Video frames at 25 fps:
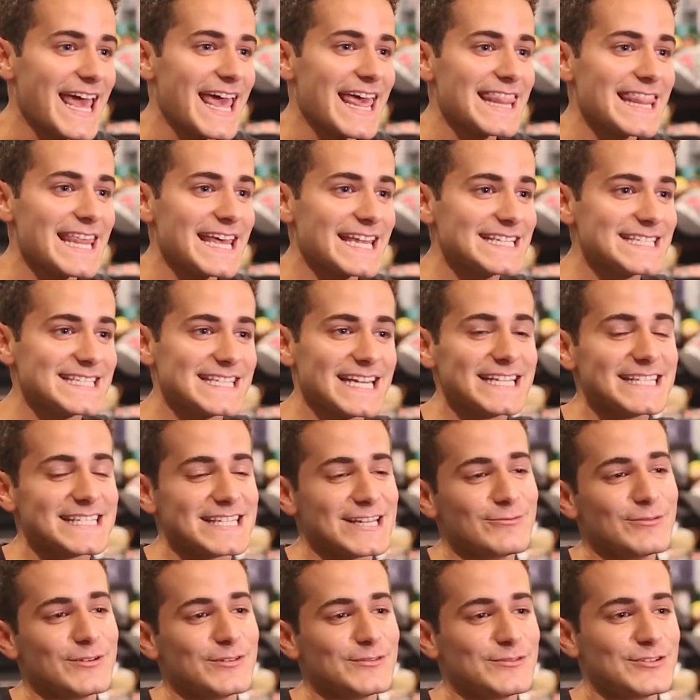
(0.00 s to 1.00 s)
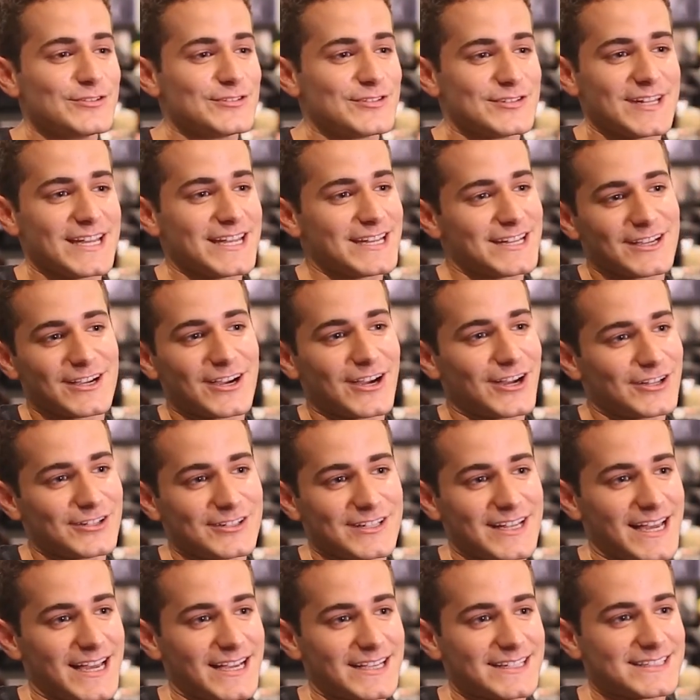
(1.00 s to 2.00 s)
and then since then we've just stayed in
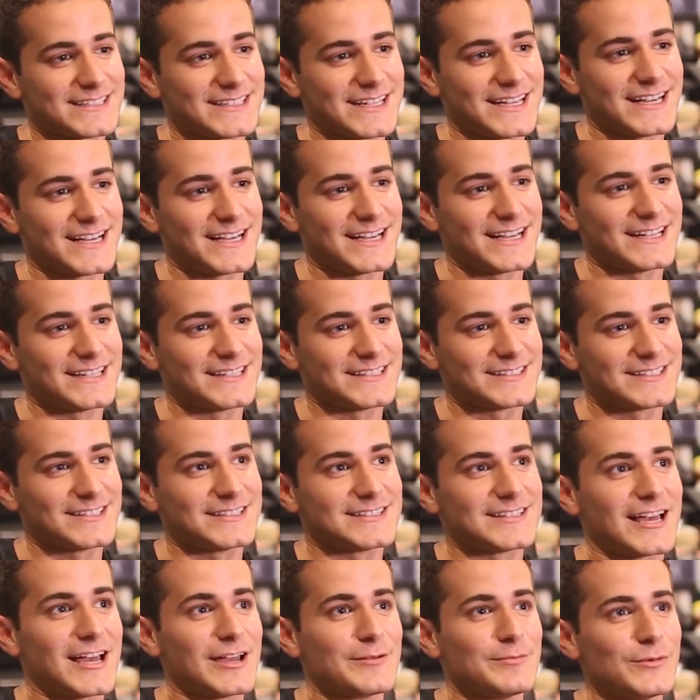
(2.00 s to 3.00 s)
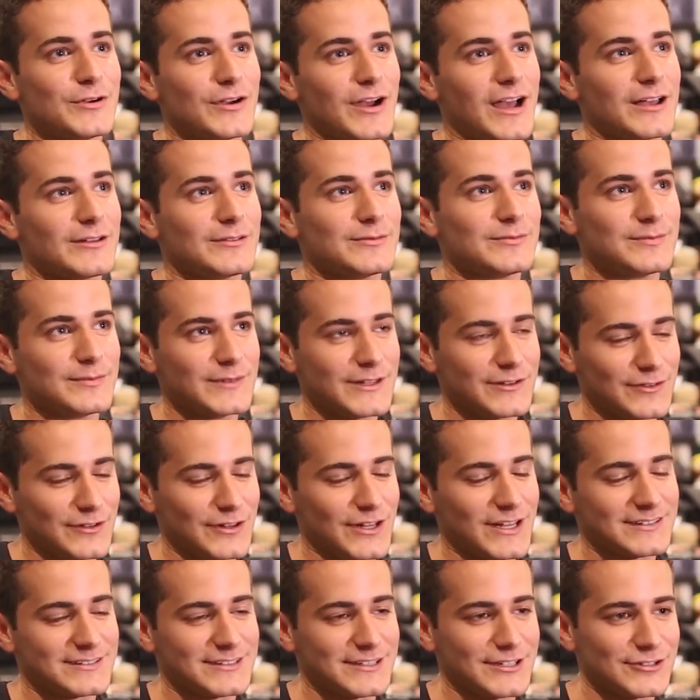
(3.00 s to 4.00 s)
contact. Since I live in
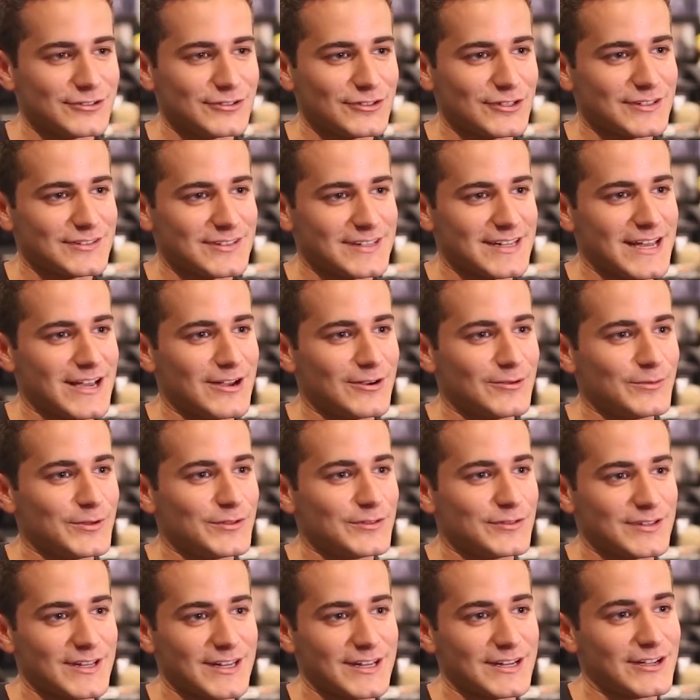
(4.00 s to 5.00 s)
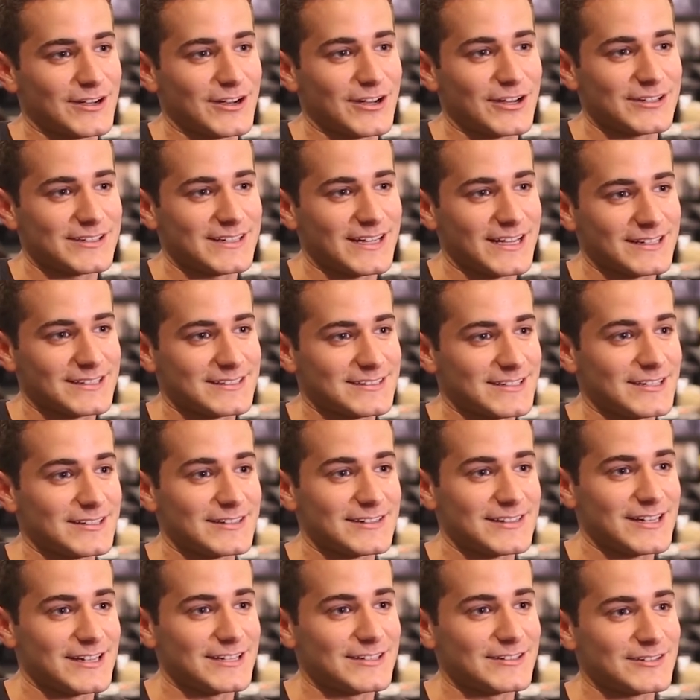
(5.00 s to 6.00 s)
Los Angeles now, and we've stayed in contact
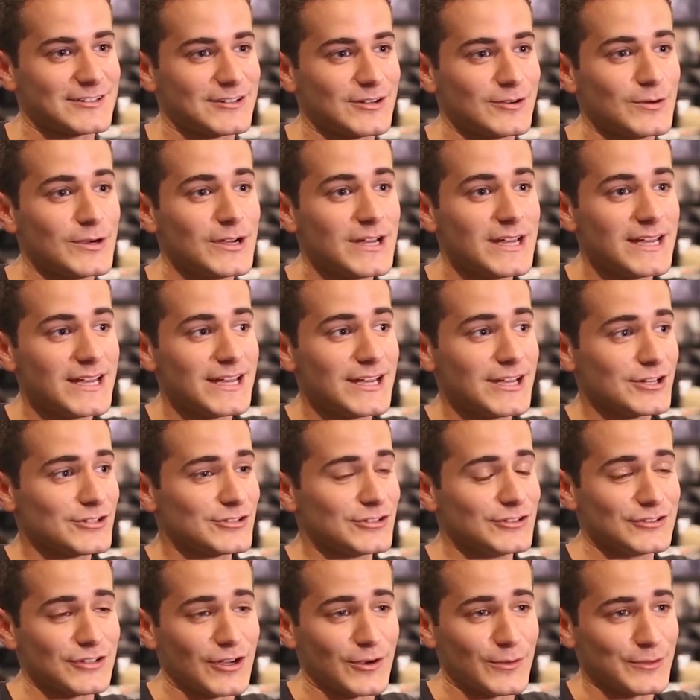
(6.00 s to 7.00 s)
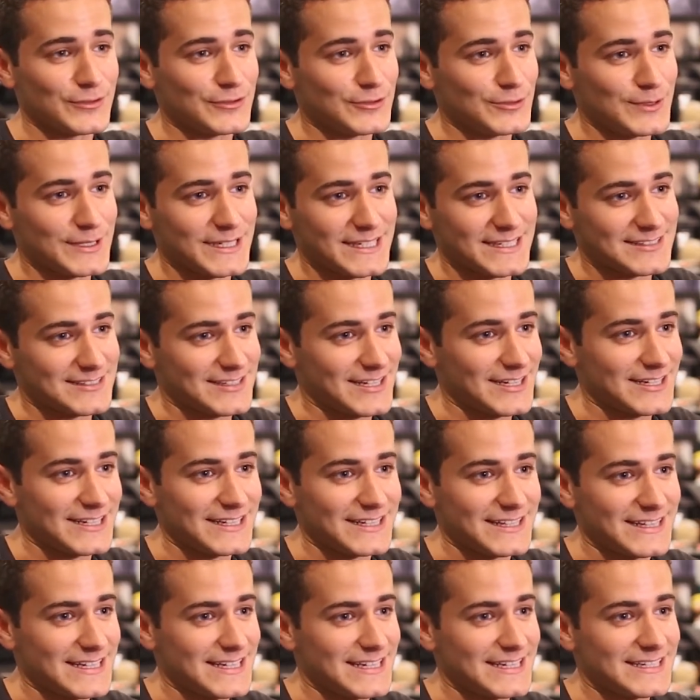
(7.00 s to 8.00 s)
since then. So she's always doing
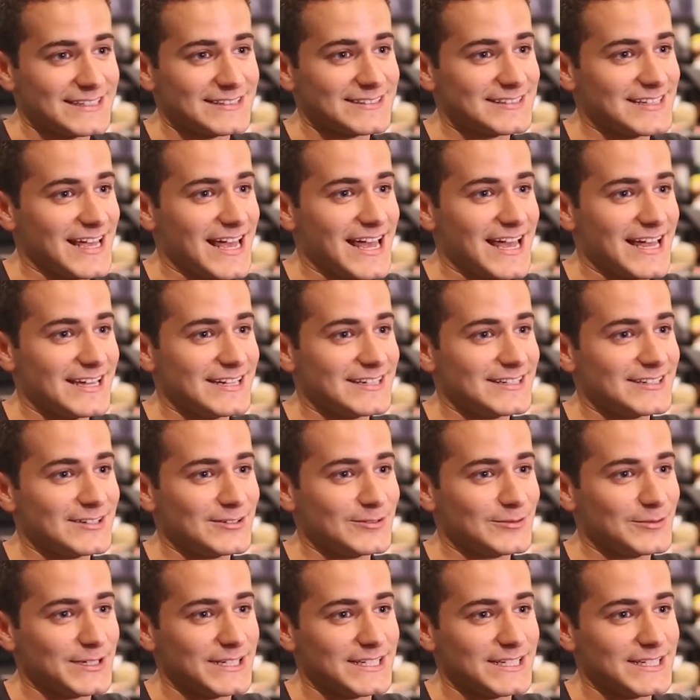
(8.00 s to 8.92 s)
exciting things, and